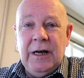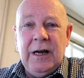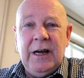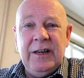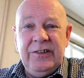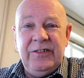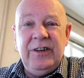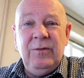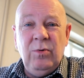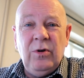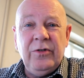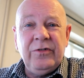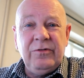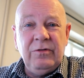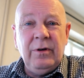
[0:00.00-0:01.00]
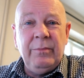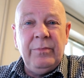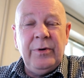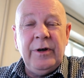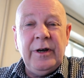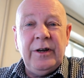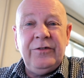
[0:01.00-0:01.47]
And she was
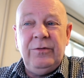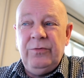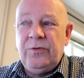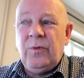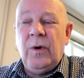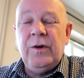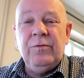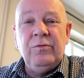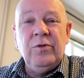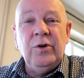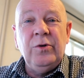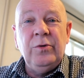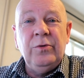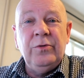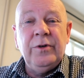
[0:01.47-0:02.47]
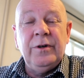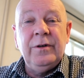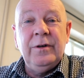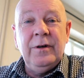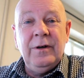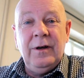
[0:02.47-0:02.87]
grumpy and she was quite rude and